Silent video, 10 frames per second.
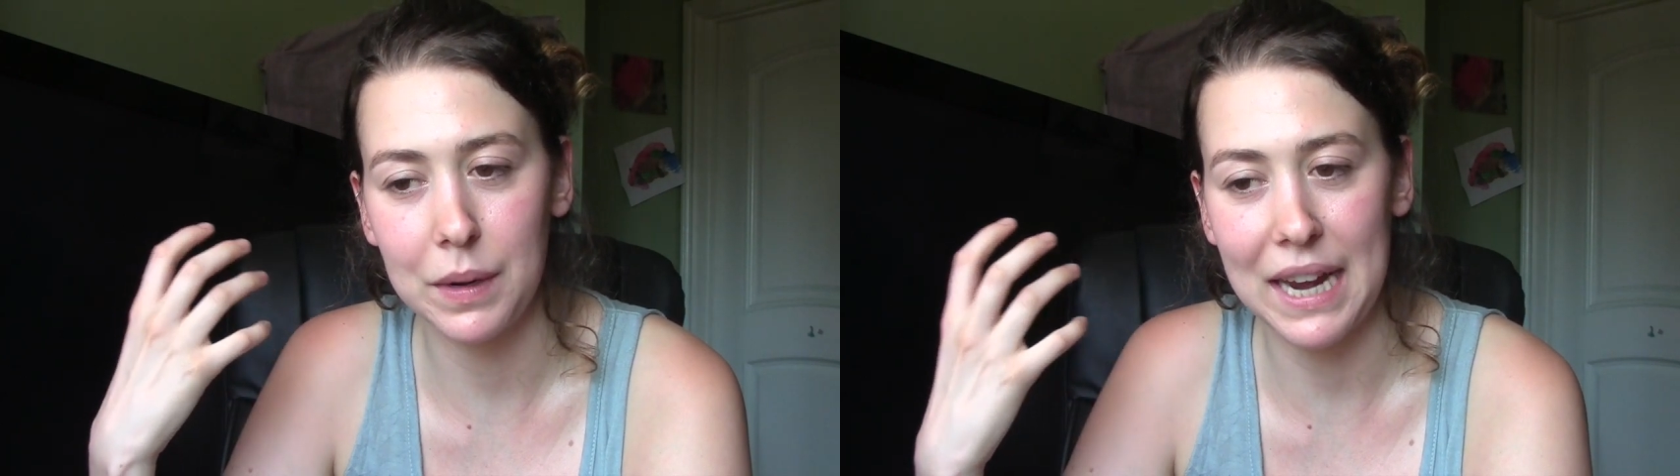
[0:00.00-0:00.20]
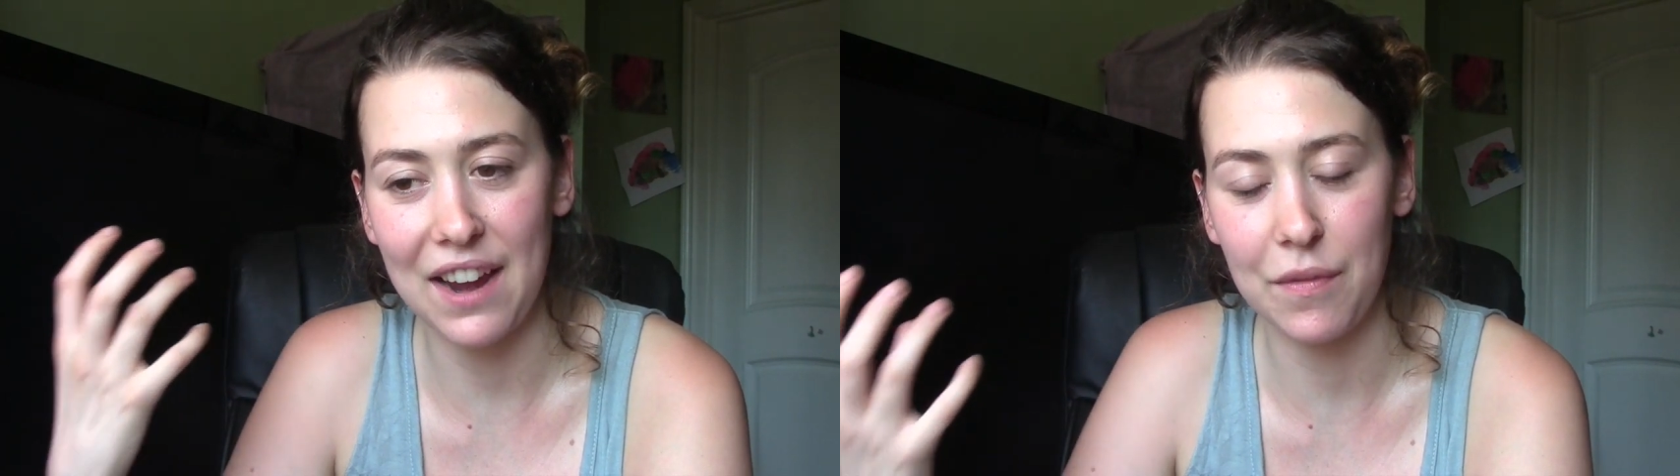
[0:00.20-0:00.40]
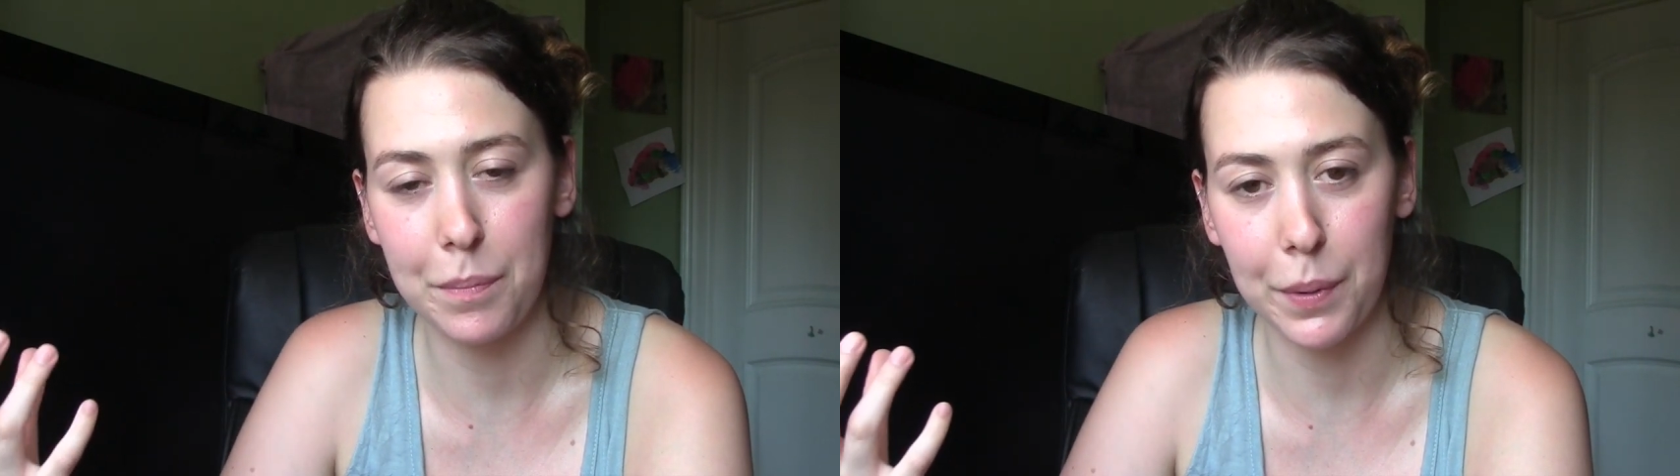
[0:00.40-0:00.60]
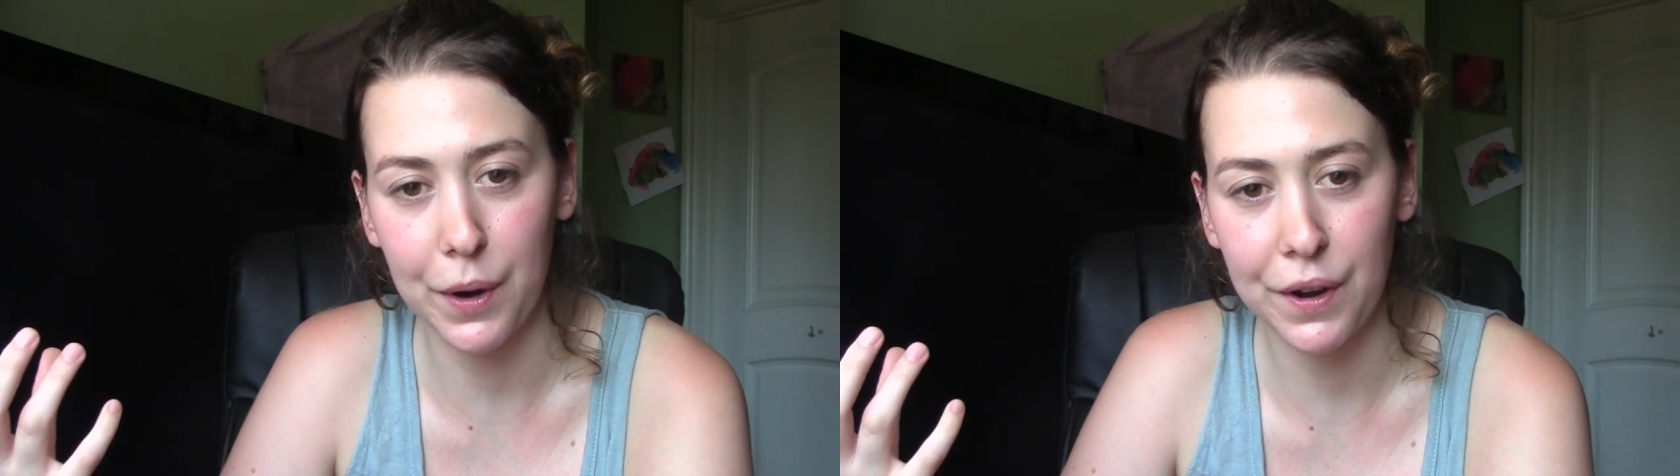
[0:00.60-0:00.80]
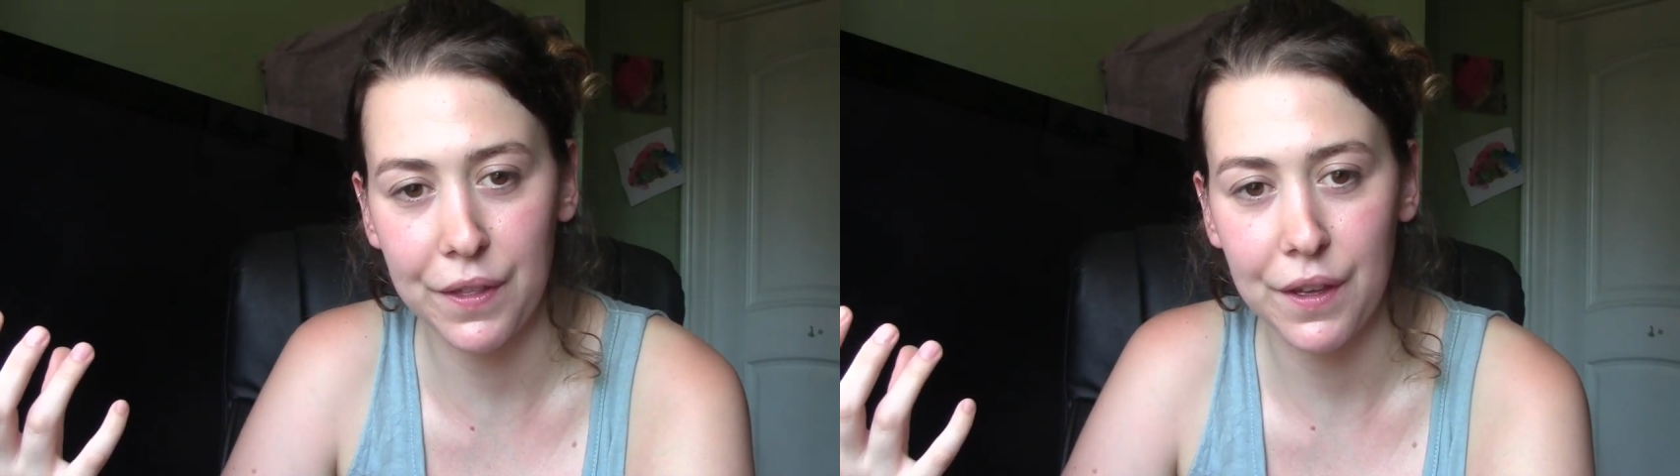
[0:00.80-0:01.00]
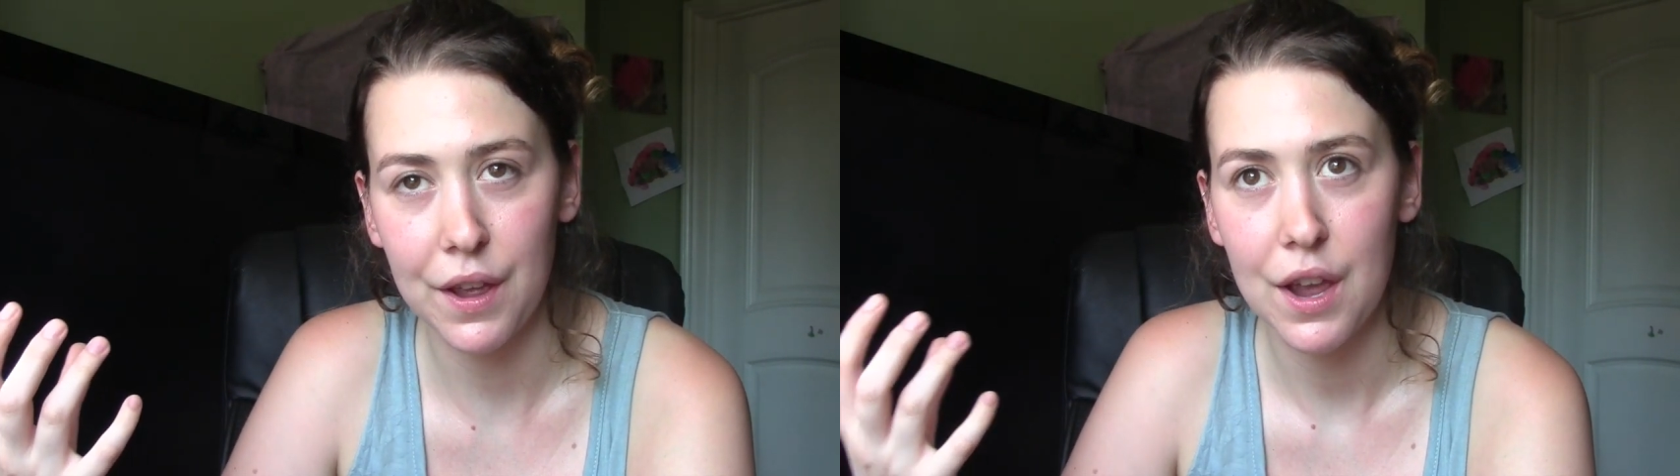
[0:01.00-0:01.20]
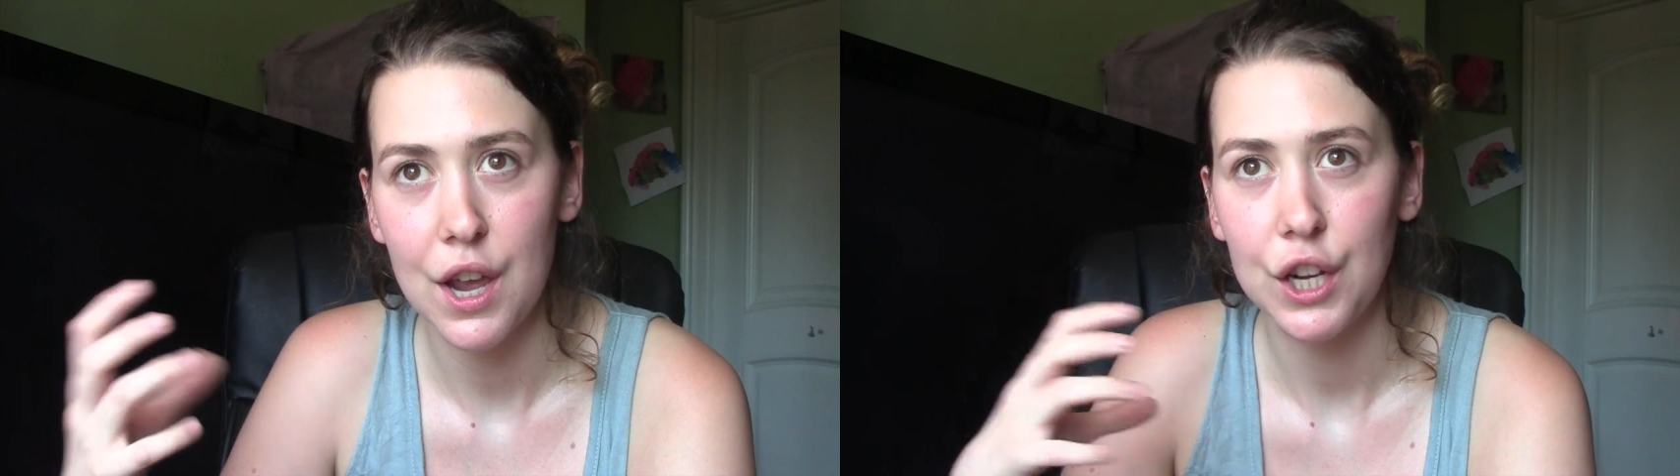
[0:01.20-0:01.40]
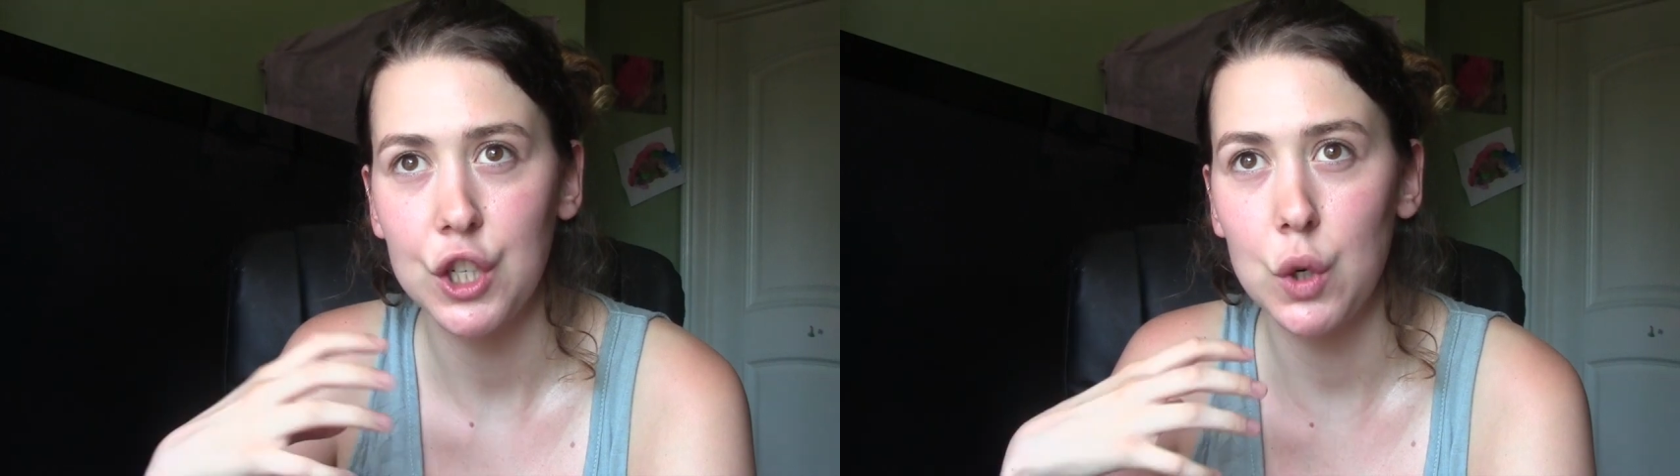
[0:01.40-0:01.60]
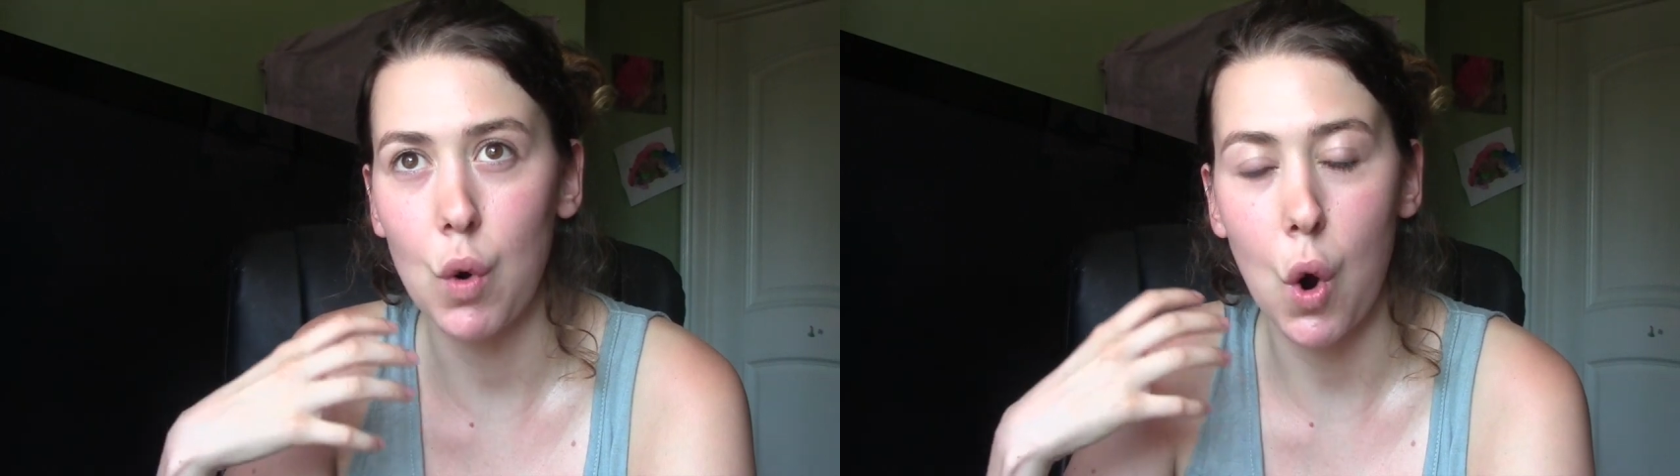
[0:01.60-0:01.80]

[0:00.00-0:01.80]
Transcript: gave birth to a